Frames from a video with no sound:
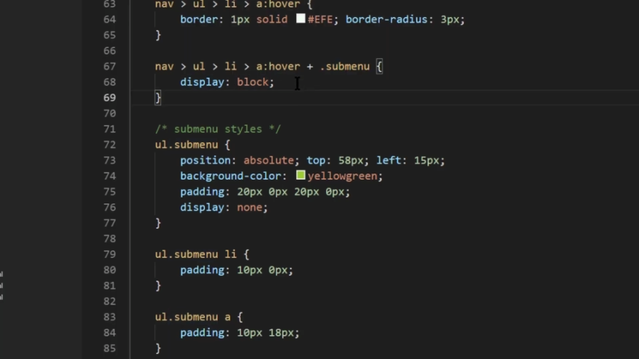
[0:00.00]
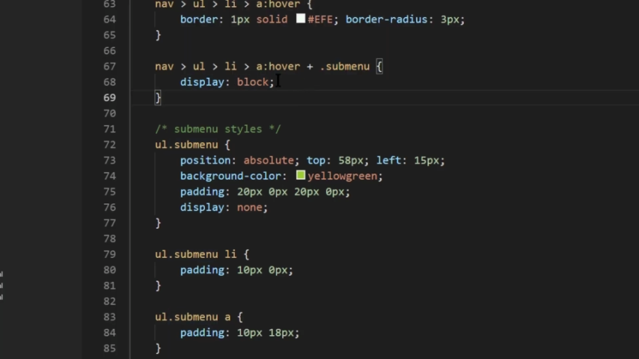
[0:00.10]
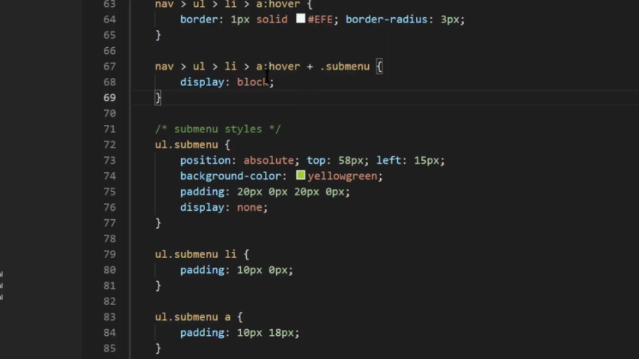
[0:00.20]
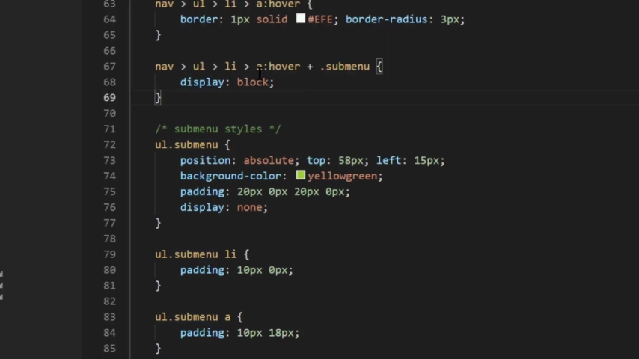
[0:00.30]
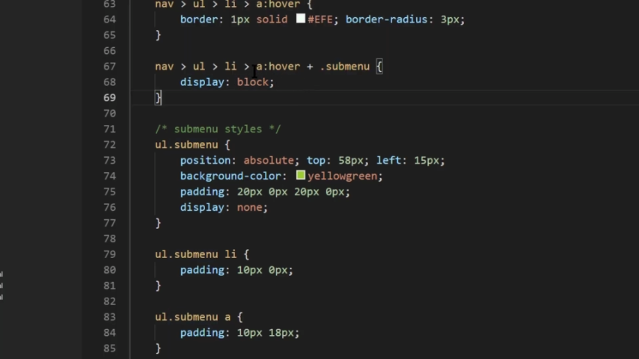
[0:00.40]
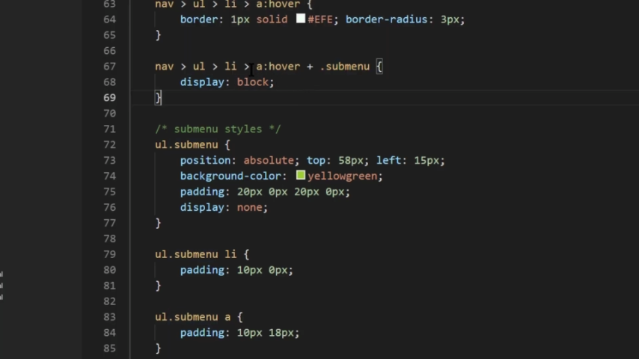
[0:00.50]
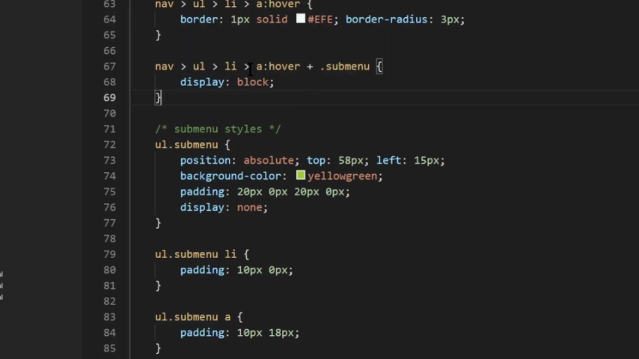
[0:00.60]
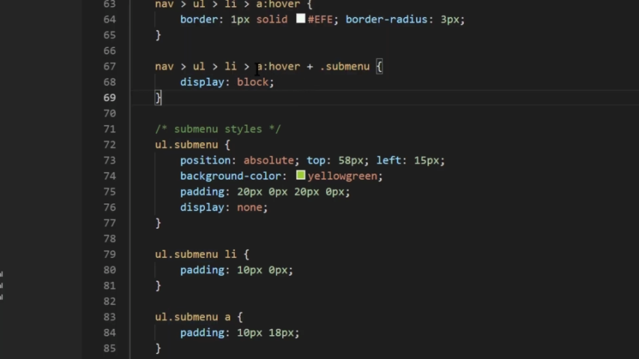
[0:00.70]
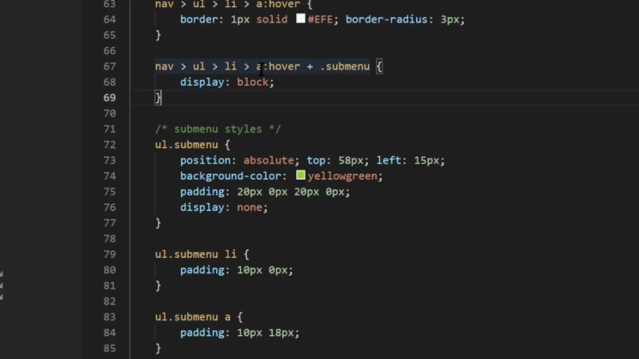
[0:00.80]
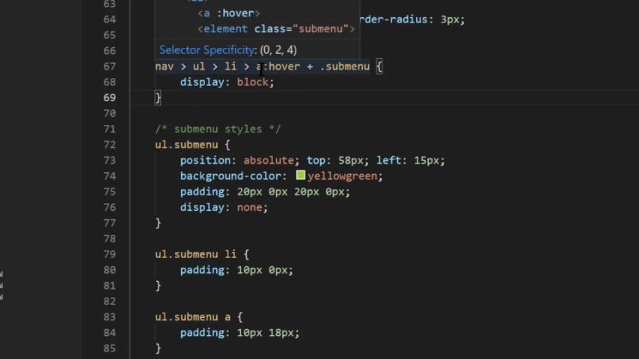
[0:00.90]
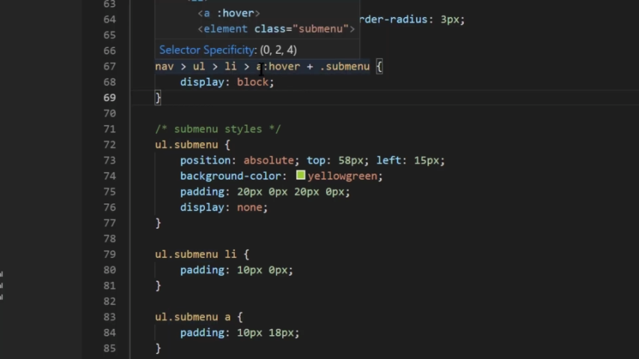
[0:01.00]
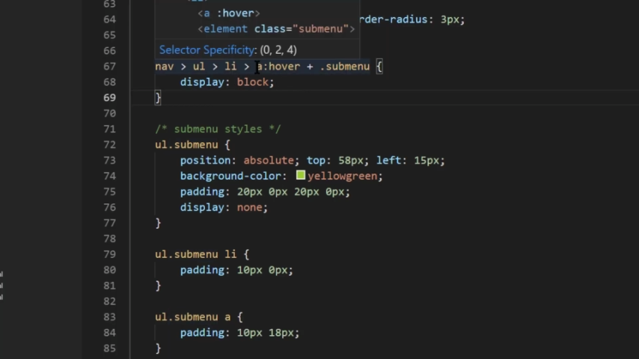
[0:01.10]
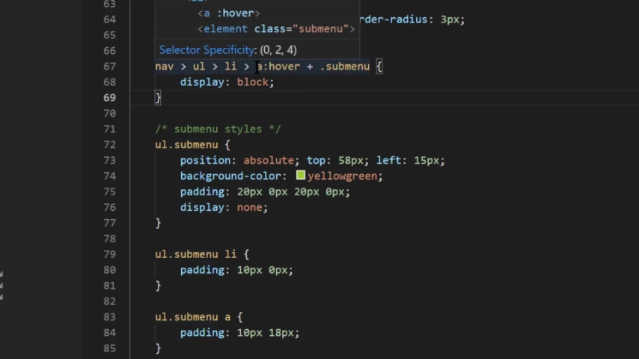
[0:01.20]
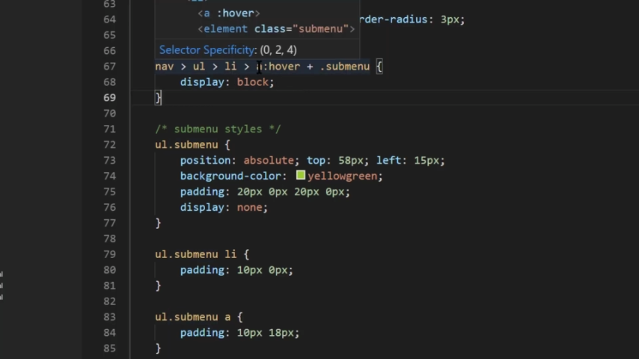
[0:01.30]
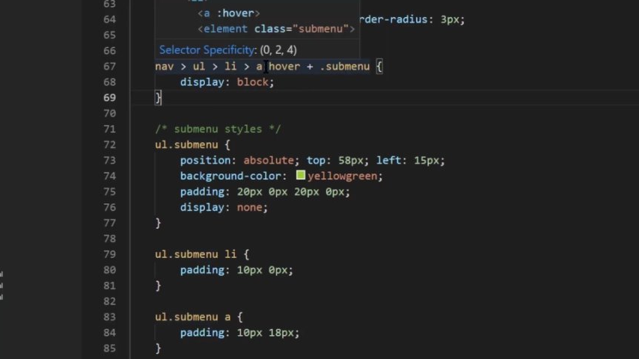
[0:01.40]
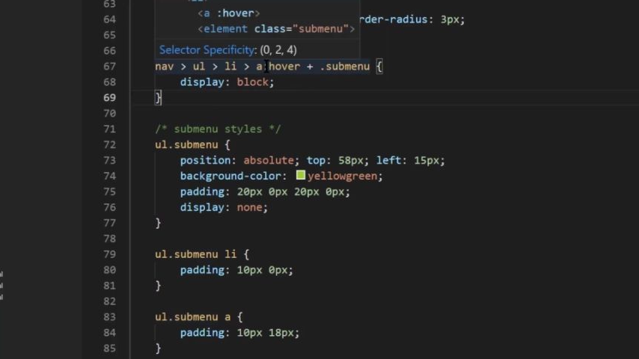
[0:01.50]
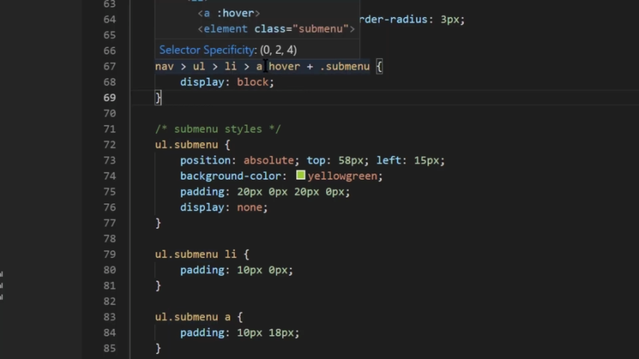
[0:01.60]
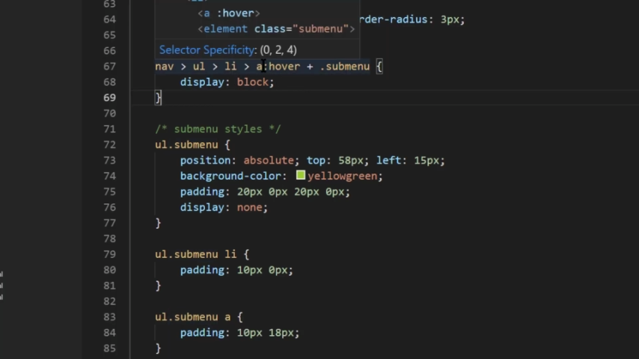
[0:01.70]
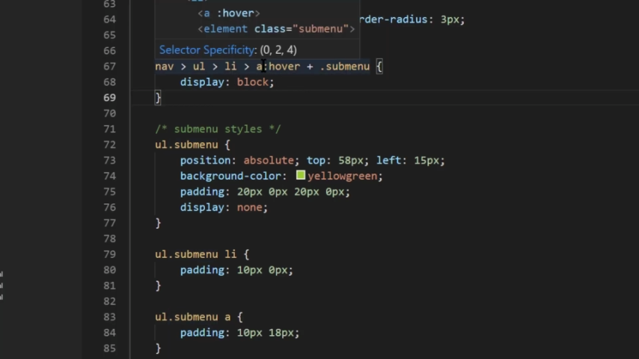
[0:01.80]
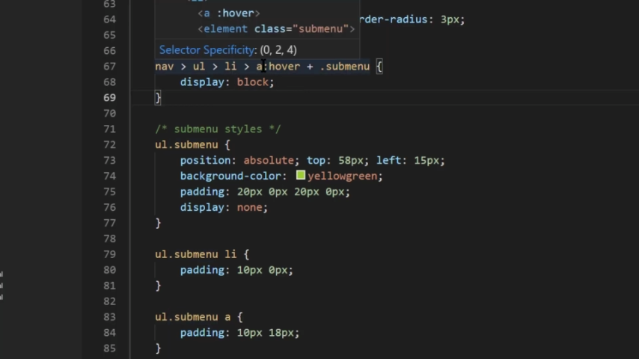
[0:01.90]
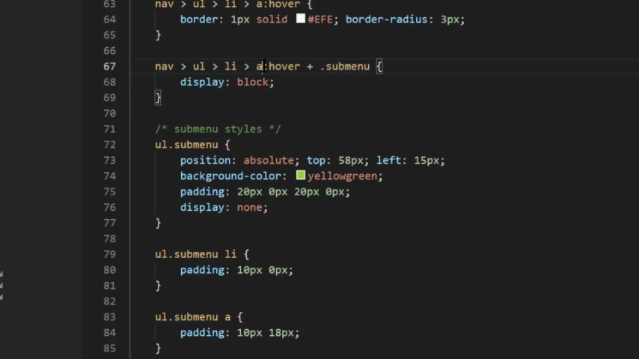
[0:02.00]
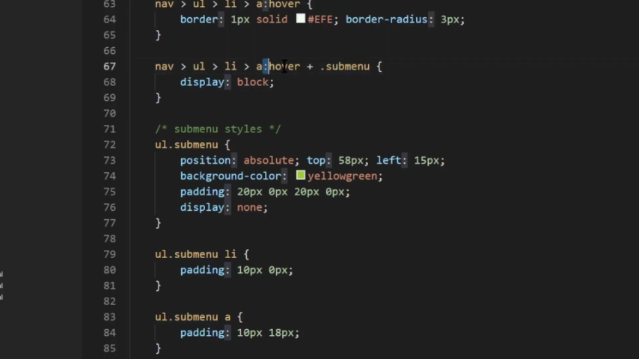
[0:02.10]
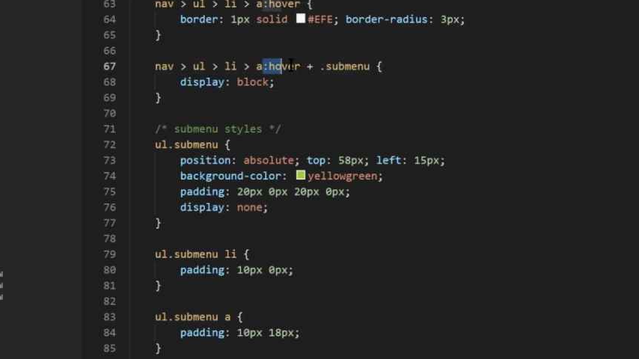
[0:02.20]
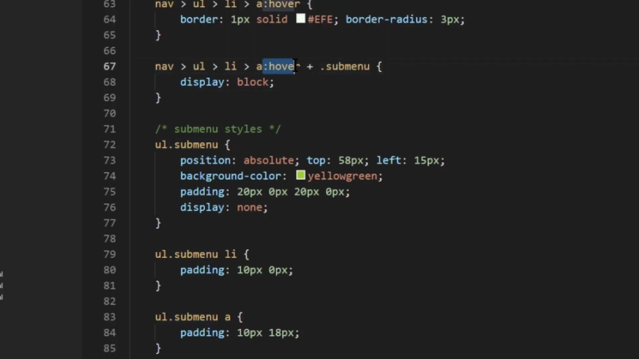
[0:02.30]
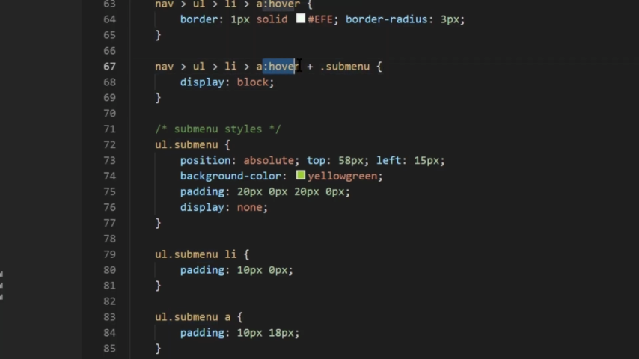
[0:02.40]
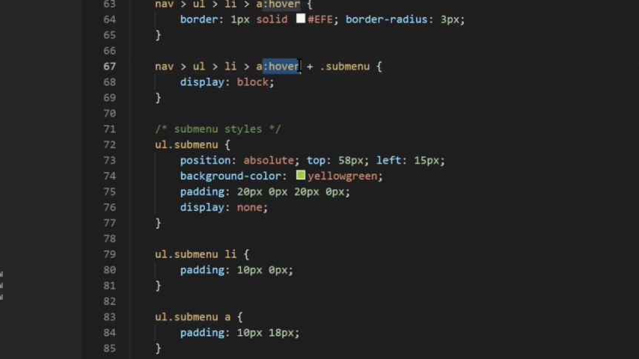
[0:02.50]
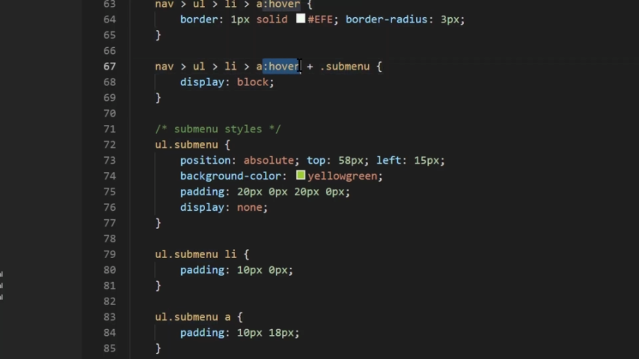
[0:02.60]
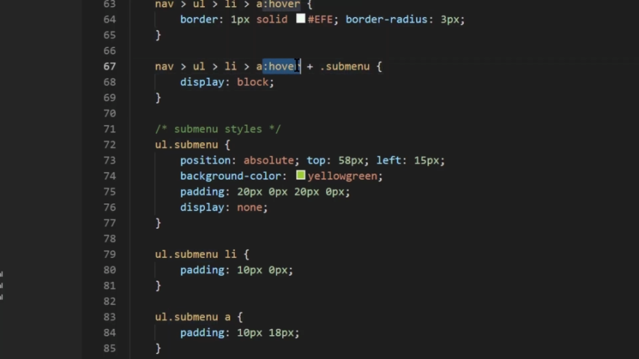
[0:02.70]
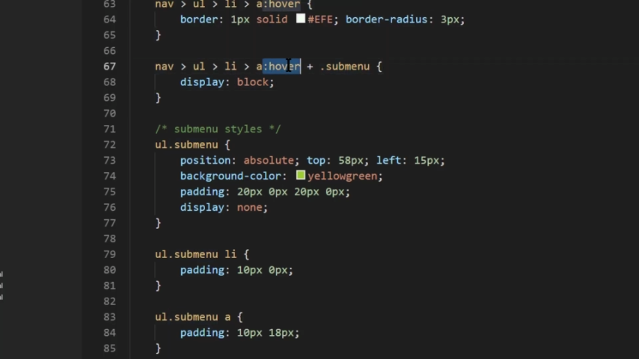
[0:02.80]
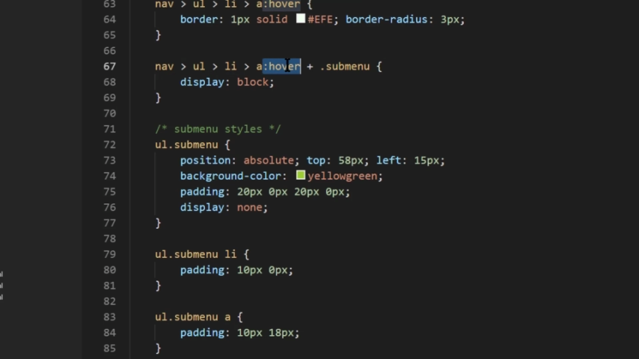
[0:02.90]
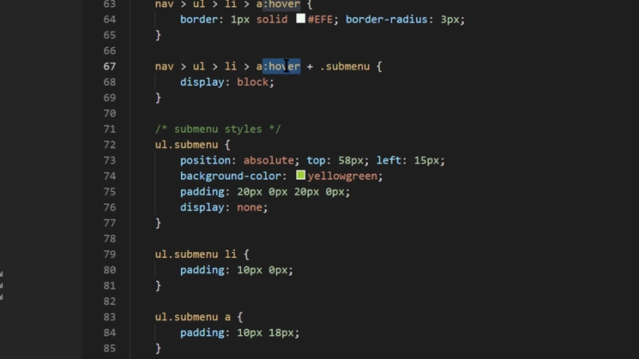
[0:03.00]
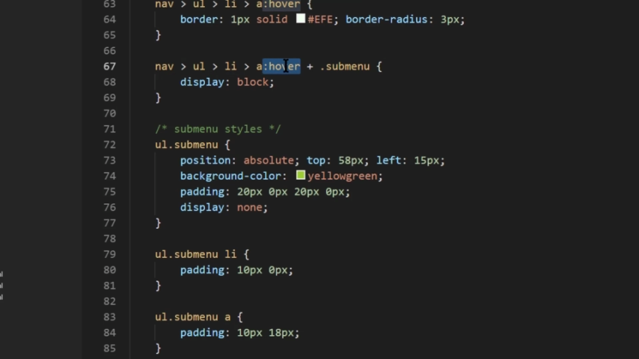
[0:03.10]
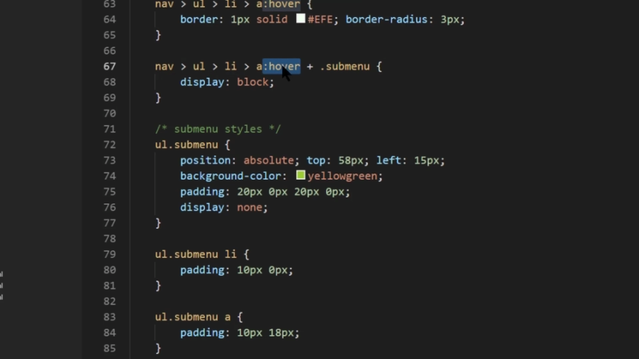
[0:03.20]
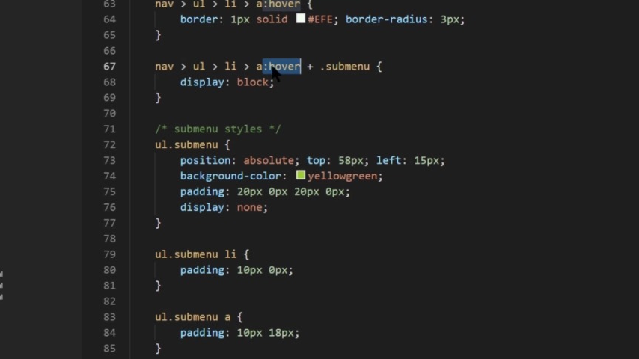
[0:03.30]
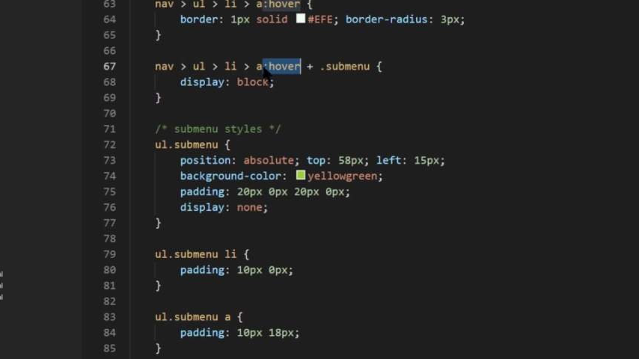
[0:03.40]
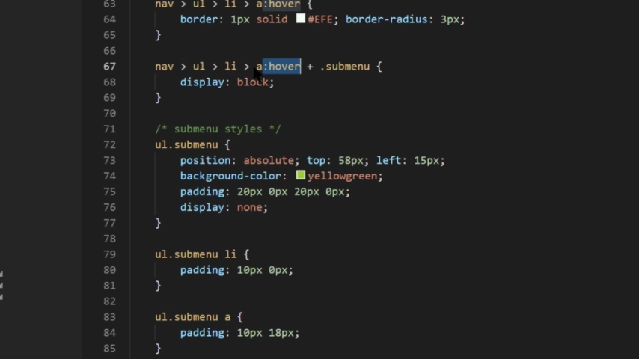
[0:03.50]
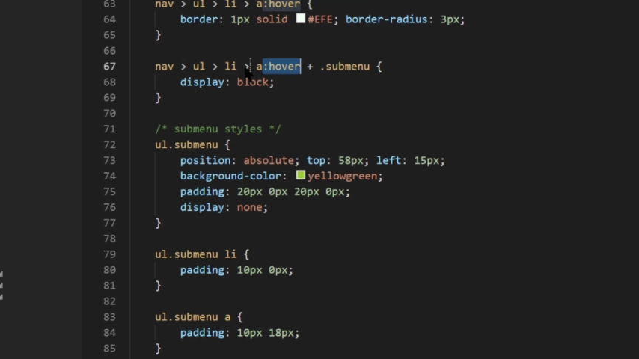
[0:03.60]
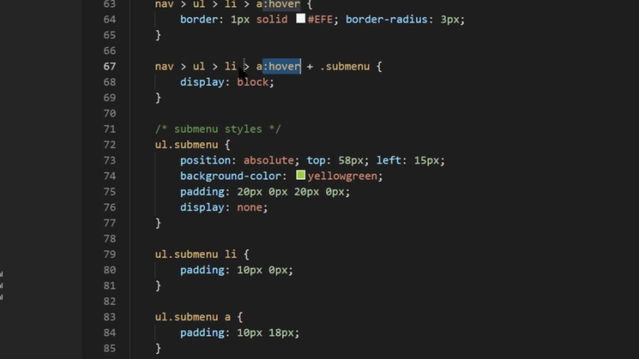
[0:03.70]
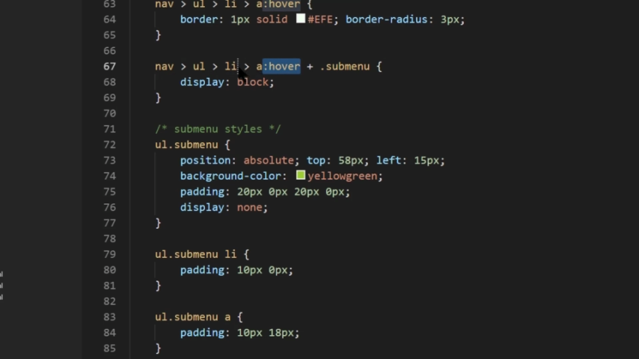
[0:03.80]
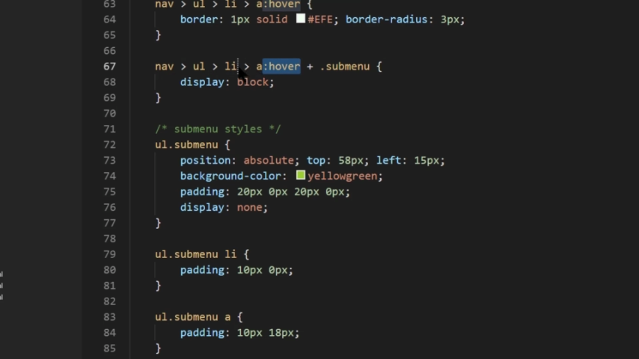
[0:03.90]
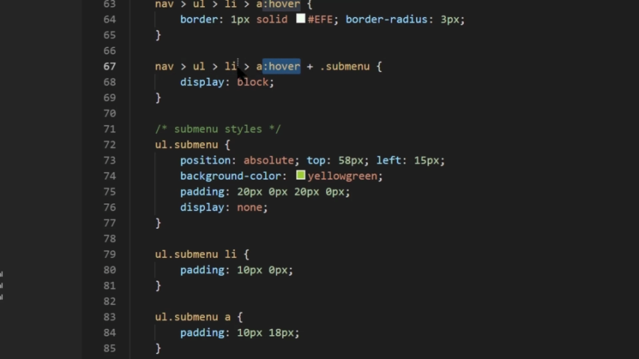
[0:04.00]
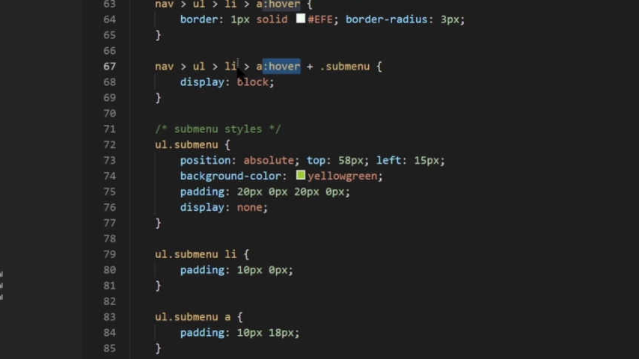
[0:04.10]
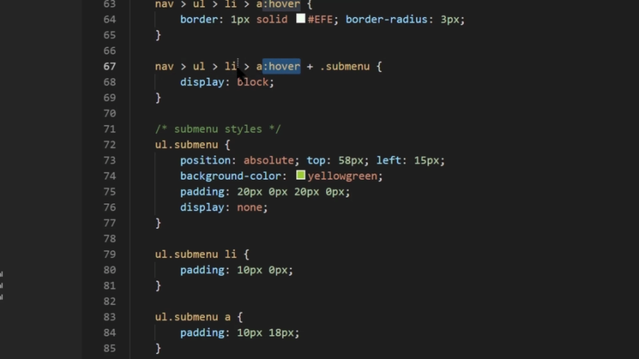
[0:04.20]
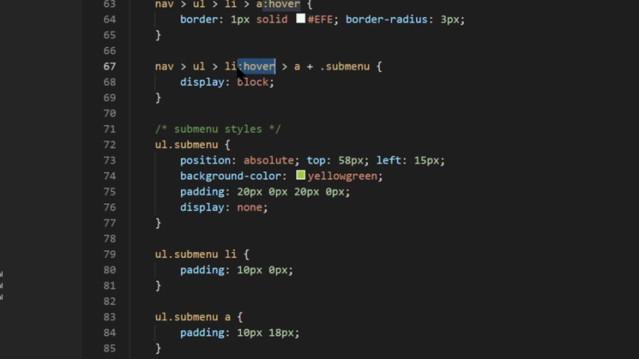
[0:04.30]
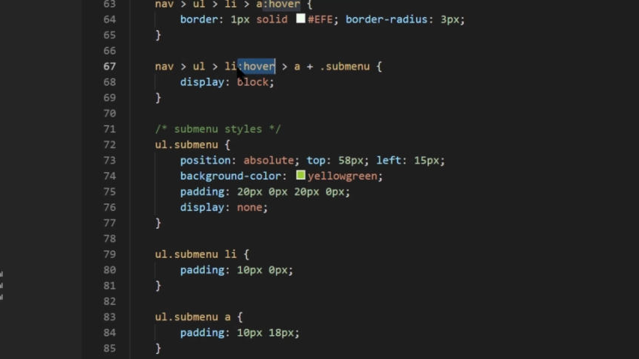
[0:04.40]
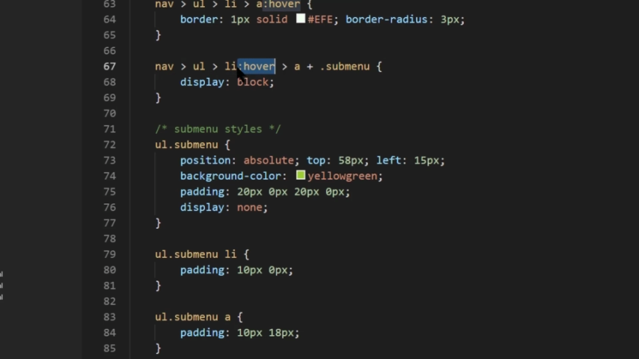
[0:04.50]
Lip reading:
Nobody's mouth can be seen.